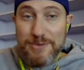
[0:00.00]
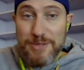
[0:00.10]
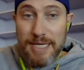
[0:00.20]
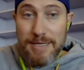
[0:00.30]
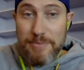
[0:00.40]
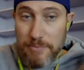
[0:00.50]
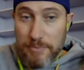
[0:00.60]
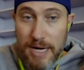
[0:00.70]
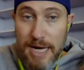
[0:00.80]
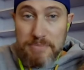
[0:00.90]
right,
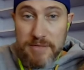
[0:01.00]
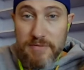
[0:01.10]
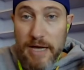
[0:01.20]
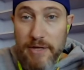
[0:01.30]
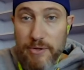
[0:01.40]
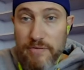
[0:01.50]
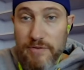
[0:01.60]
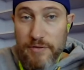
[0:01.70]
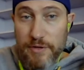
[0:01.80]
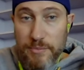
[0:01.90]
perhaps the value
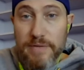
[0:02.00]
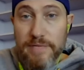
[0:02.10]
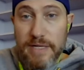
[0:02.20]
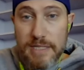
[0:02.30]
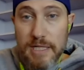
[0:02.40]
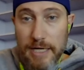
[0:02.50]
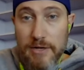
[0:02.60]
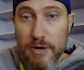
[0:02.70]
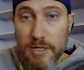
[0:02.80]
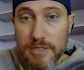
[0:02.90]
of your previous Select
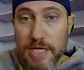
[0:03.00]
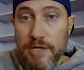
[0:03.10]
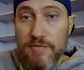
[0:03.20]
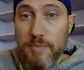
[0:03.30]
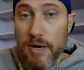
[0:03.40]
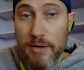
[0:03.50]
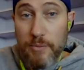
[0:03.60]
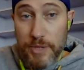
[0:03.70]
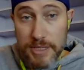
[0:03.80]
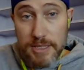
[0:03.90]
cards that you've bought,
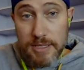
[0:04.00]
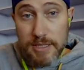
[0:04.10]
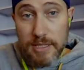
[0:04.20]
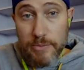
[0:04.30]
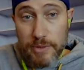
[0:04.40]
which is